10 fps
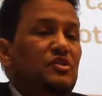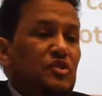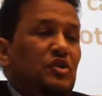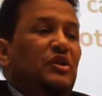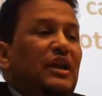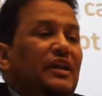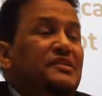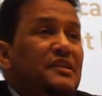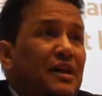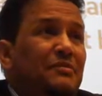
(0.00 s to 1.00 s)
So in
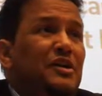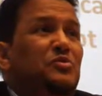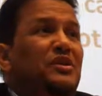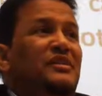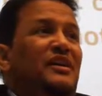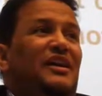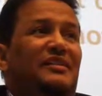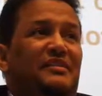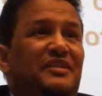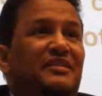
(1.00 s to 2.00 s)
Islam, actually, there
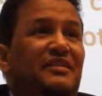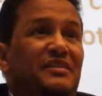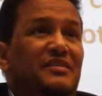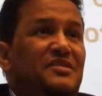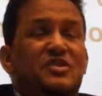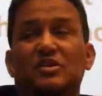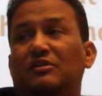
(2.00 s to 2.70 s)
are three layers